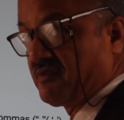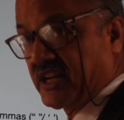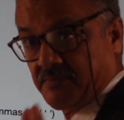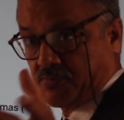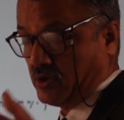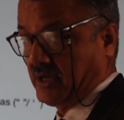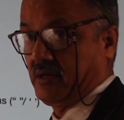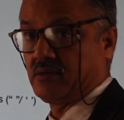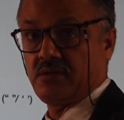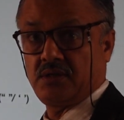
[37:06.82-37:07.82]
very important,
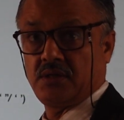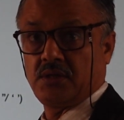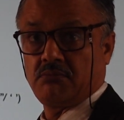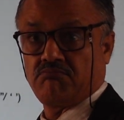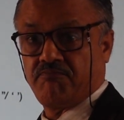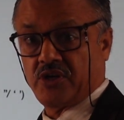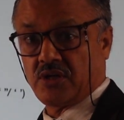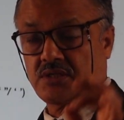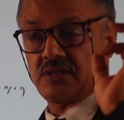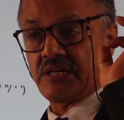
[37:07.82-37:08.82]

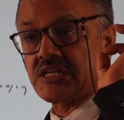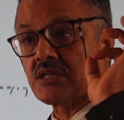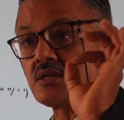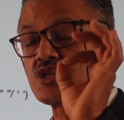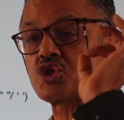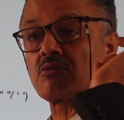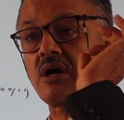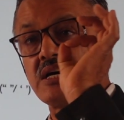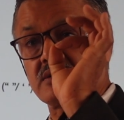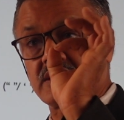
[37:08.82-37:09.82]
because research
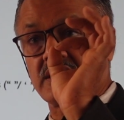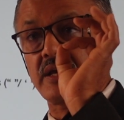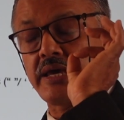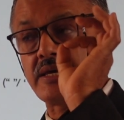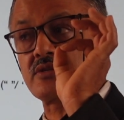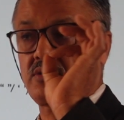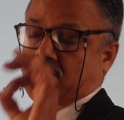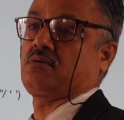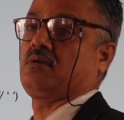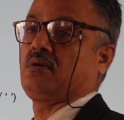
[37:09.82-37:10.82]
writing is
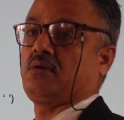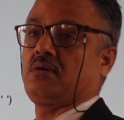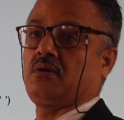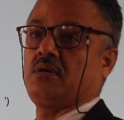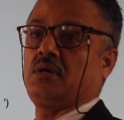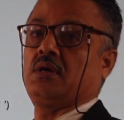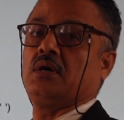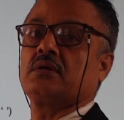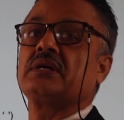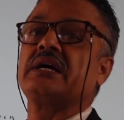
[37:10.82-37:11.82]

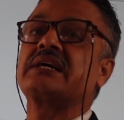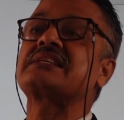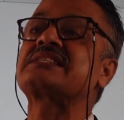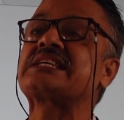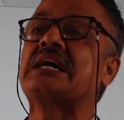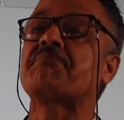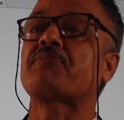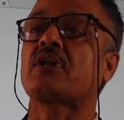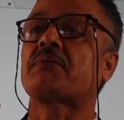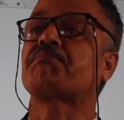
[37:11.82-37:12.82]
the
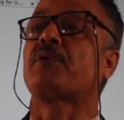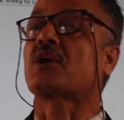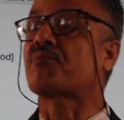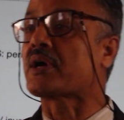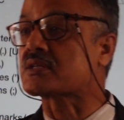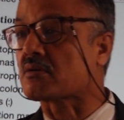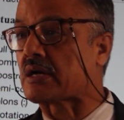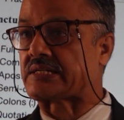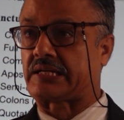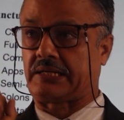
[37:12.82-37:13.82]
example of perfect
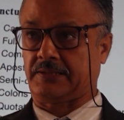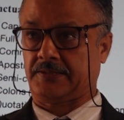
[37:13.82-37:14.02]
writing.